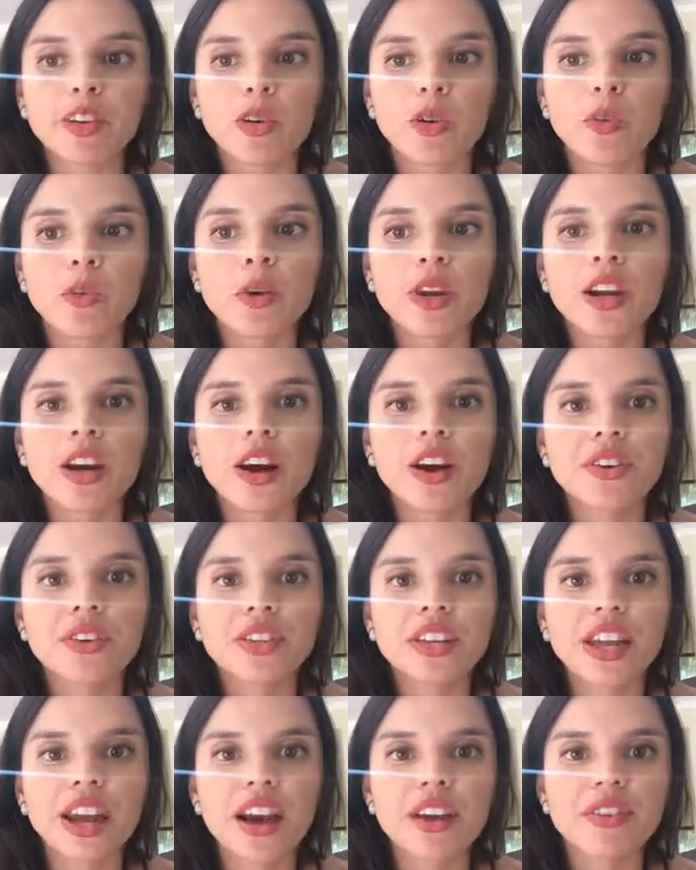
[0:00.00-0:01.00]
We are
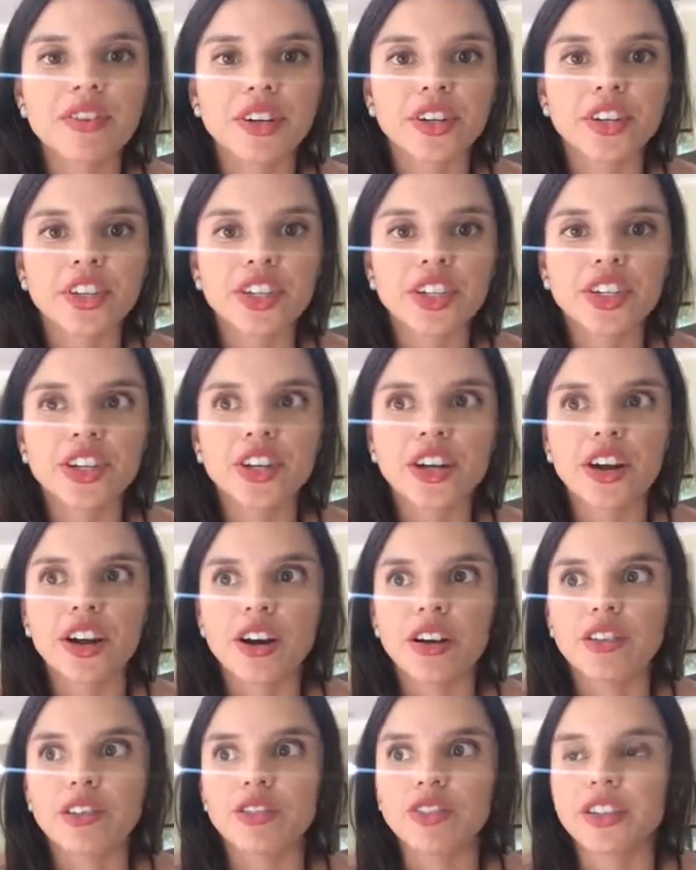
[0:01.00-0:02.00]
the average
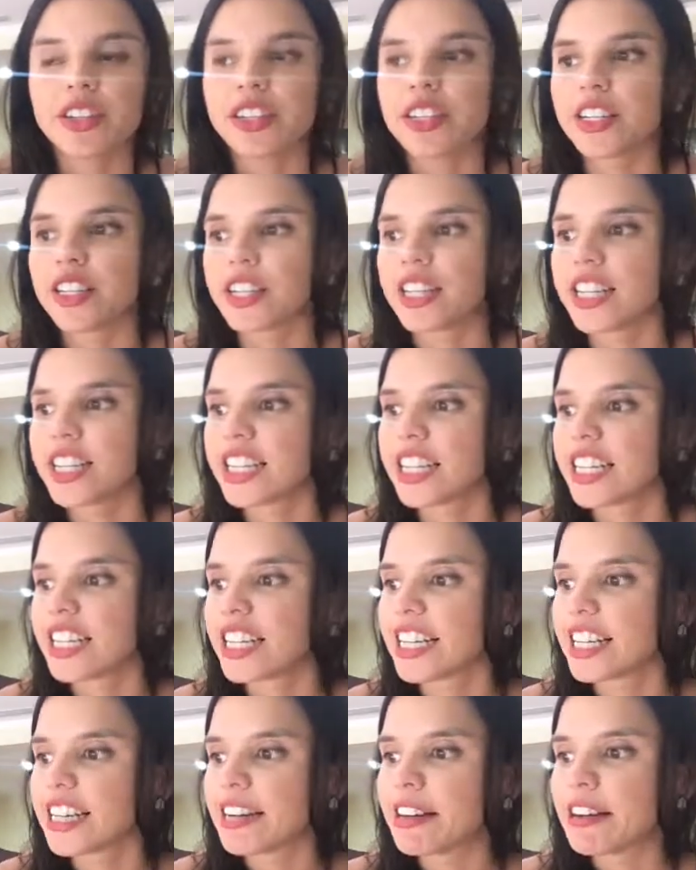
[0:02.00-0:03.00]
of the
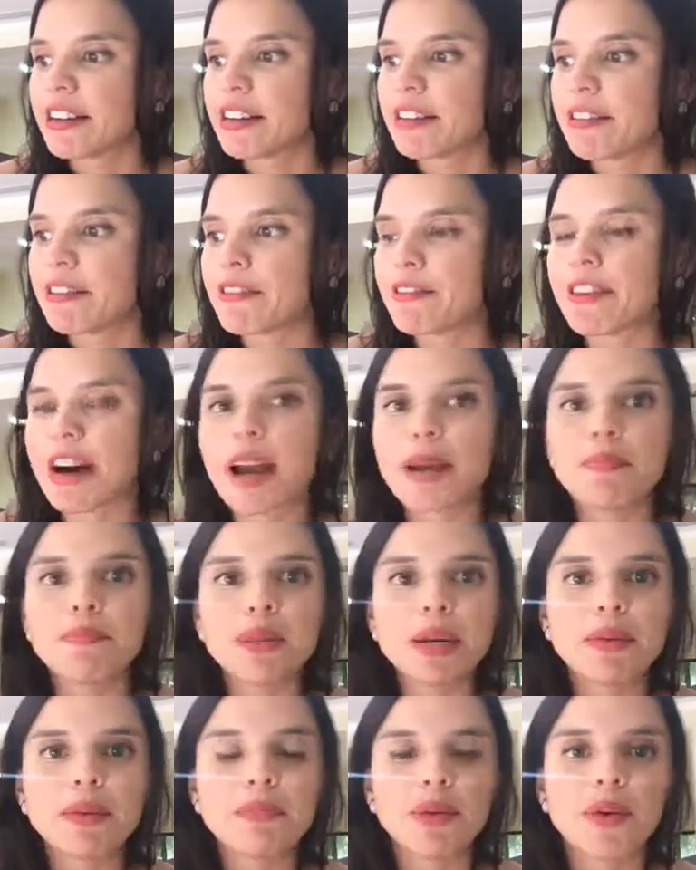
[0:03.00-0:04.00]

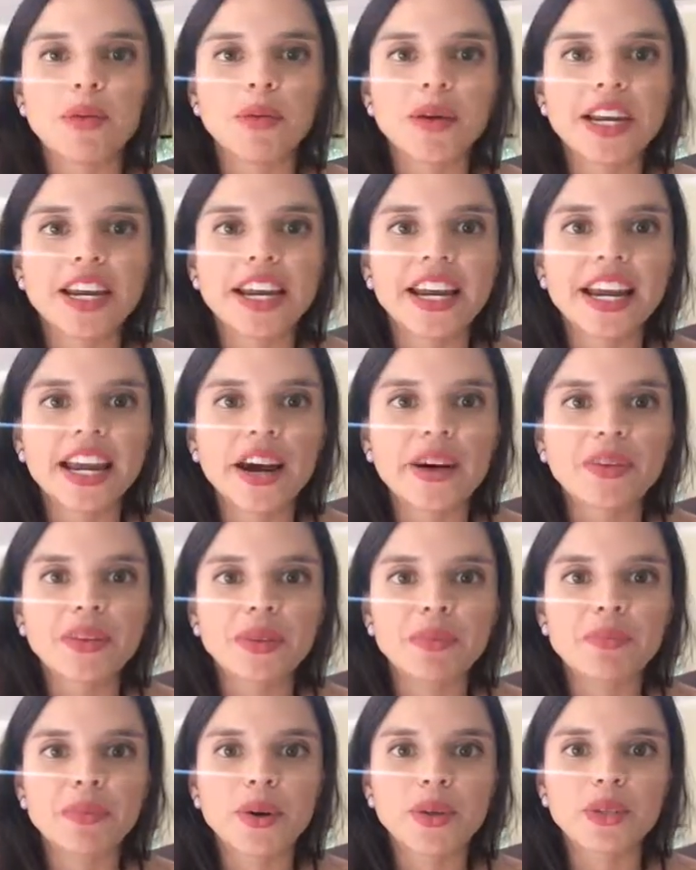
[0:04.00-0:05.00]
5 people we hang
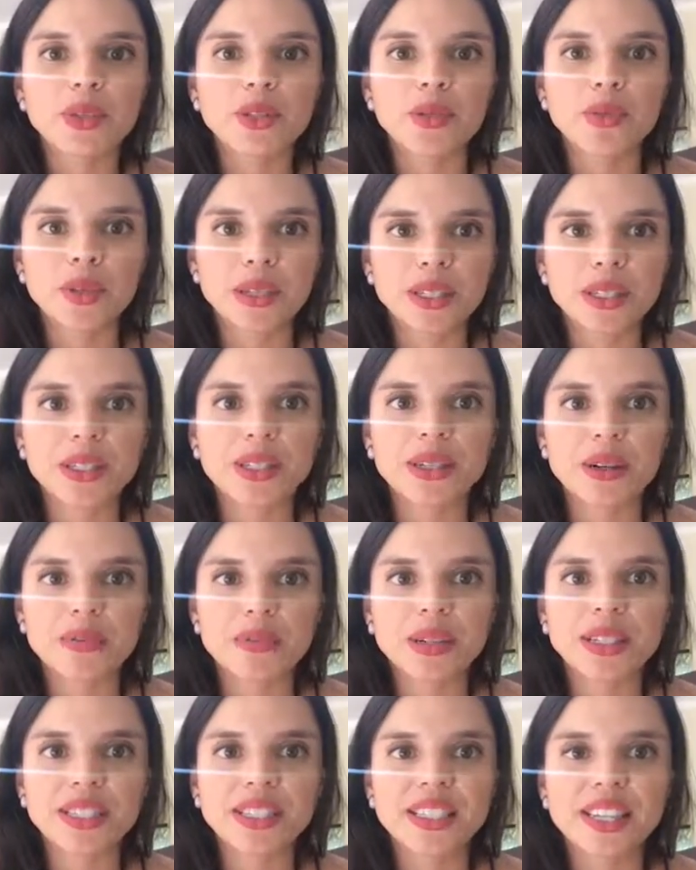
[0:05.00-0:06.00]
out the most with.
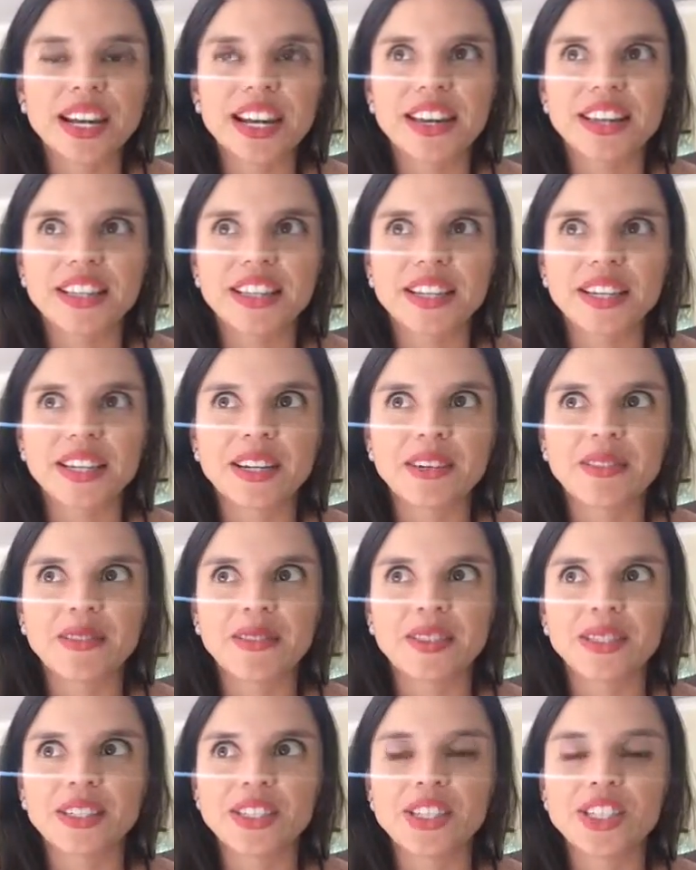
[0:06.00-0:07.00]
Someone said, I think it
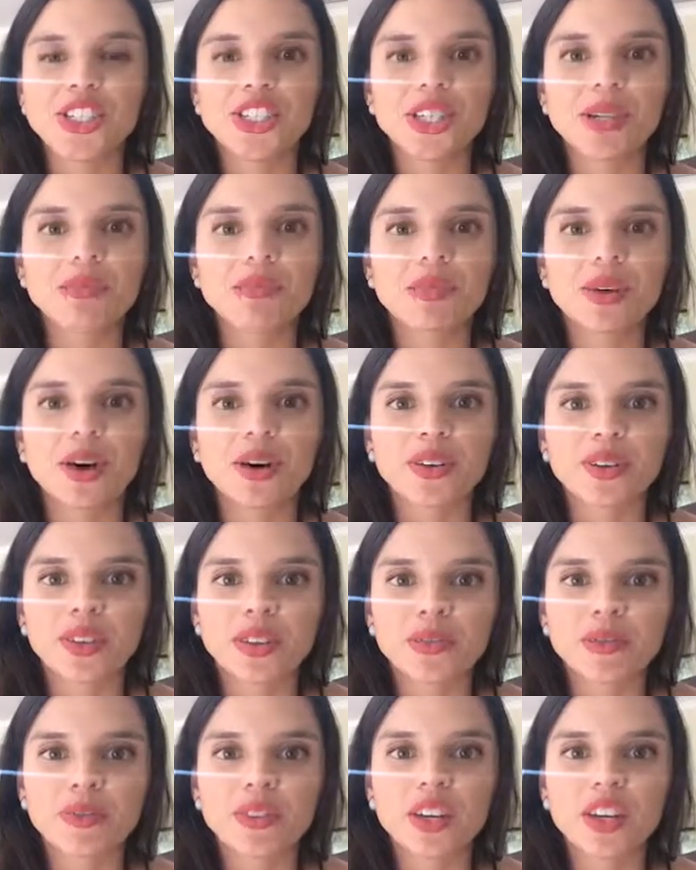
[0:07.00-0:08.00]
was Jim
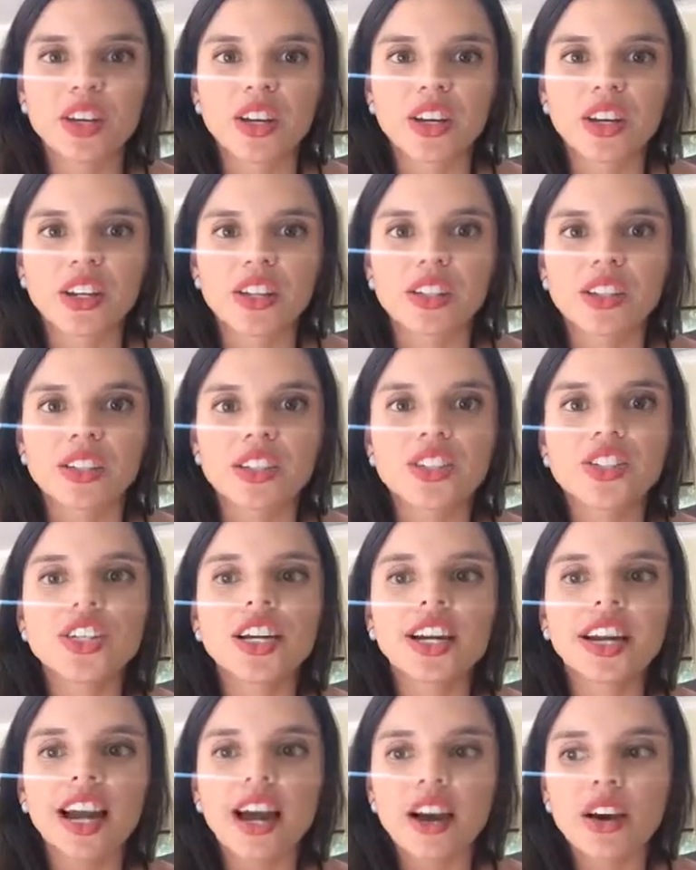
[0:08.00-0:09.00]
Rohn. So
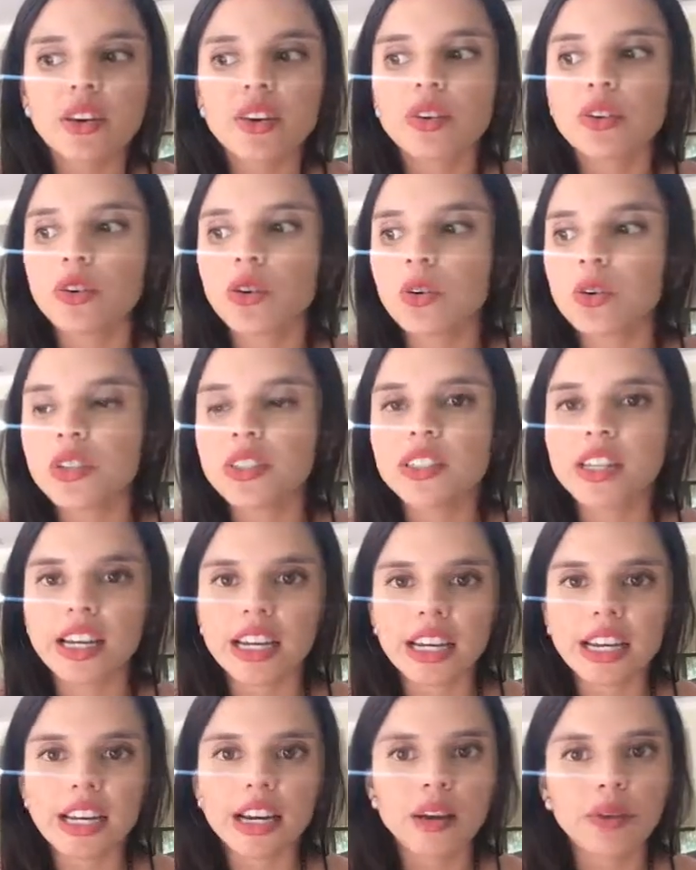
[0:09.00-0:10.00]
check out who is
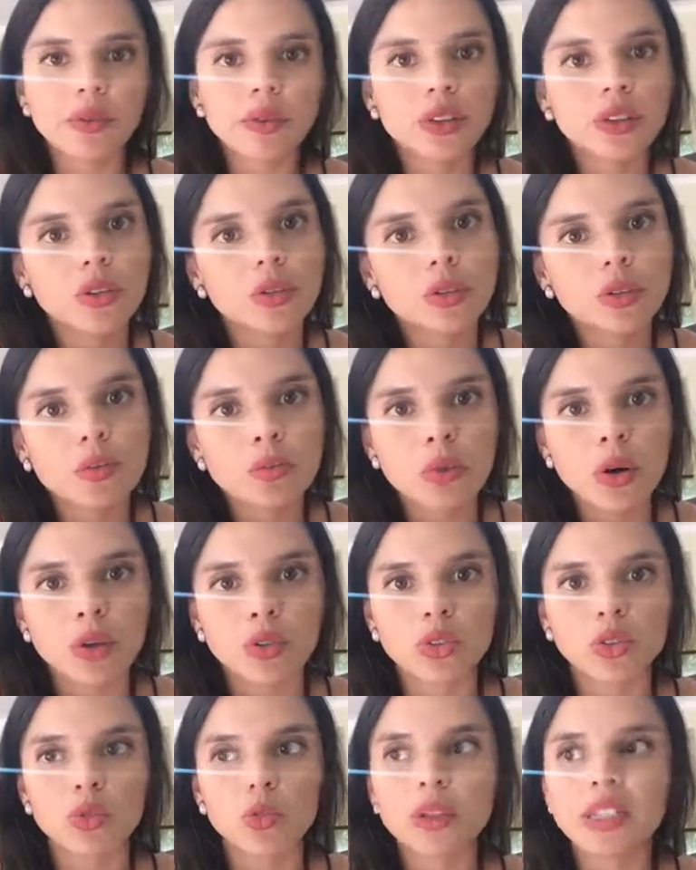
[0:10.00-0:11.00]
hanging out with you the
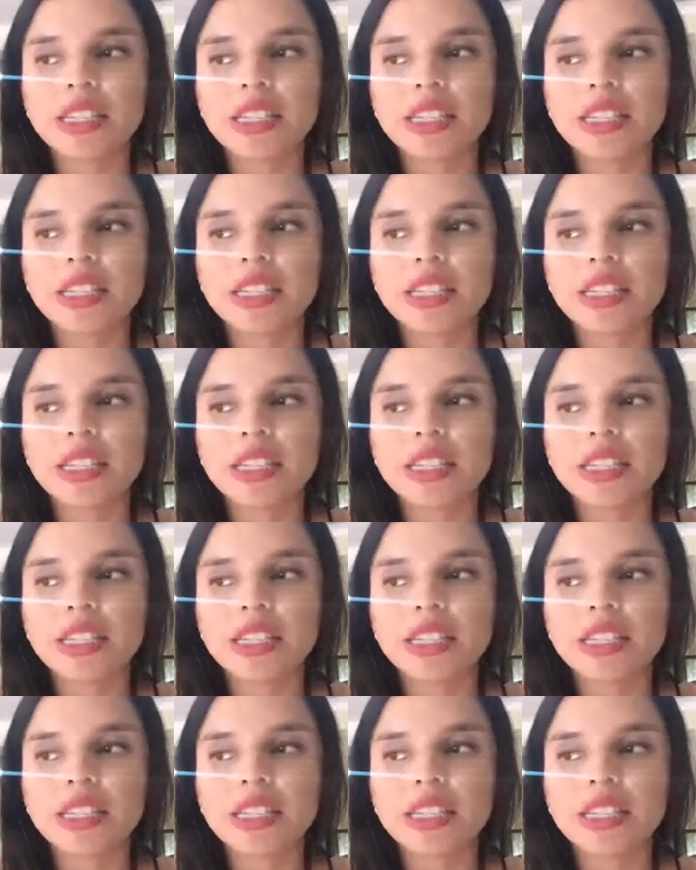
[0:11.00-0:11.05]
most.